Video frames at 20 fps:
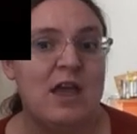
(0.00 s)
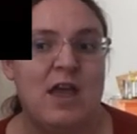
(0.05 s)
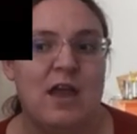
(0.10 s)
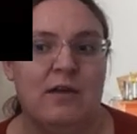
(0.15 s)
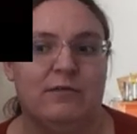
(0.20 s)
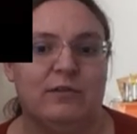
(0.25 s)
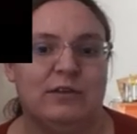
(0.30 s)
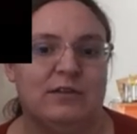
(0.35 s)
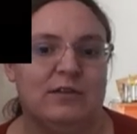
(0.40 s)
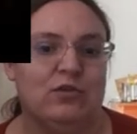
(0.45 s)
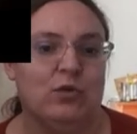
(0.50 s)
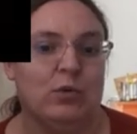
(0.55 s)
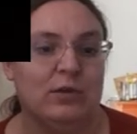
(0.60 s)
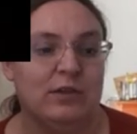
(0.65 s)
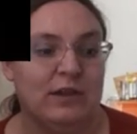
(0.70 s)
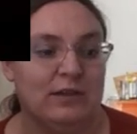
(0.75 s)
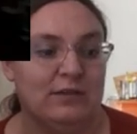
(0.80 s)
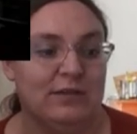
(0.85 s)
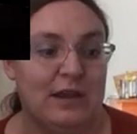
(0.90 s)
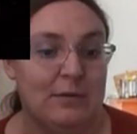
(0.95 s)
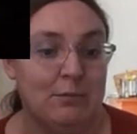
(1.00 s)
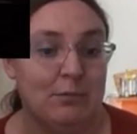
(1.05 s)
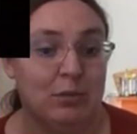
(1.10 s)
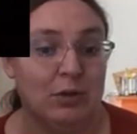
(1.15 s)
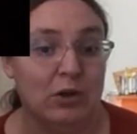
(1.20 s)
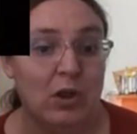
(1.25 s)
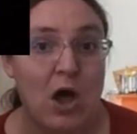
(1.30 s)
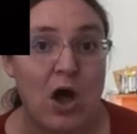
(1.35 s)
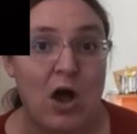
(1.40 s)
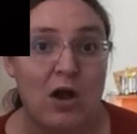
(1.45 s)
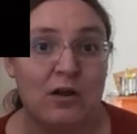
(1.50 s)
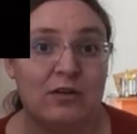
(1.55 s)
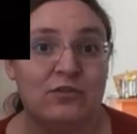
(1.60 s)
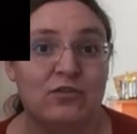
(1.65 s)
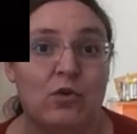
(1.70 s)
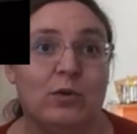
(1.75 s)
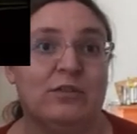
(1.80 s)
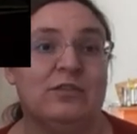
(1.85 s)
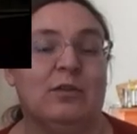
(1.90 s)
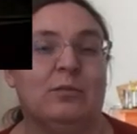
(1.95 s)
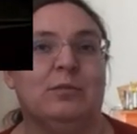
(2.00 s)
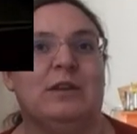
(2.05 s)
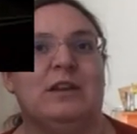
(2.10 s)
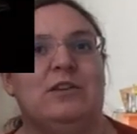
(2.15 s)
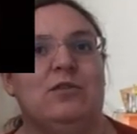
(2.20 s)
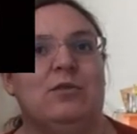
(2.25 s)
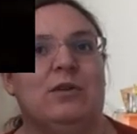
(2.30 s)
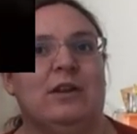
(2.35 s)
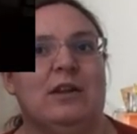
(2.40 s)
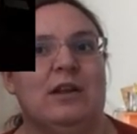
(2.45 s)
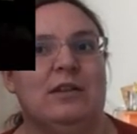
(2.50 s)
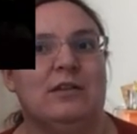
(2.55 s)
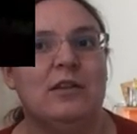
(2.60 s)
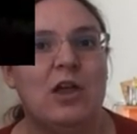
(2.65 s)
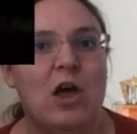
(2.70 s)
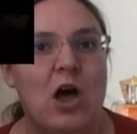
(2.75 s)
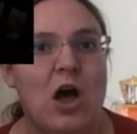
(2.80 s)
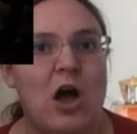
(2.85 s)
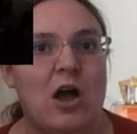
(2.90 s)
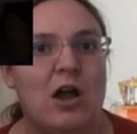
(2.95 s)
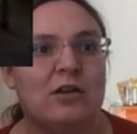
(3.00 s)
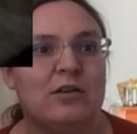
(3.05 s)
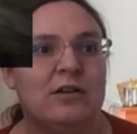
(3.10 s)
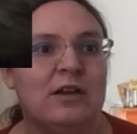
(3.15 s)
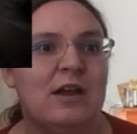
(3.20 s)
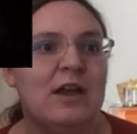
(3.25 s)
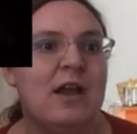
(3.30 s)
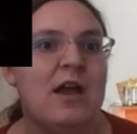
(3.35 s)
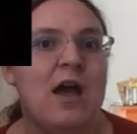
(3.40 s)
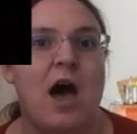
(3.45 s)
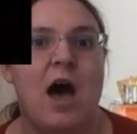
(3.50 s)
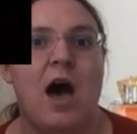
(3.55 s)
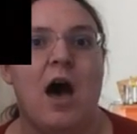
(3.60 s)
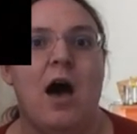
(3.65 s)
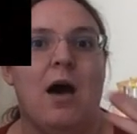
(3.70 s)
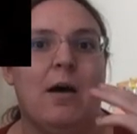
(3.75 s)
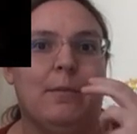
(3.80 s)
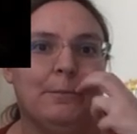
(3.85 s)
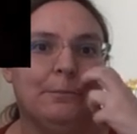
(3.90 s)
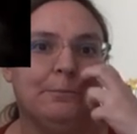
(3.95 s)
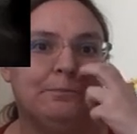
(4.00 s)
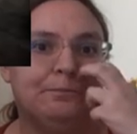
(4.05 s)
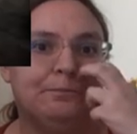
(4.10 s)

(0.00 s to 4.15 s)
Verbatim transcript: if it's a door that's like blocked or something you can unlock. Um,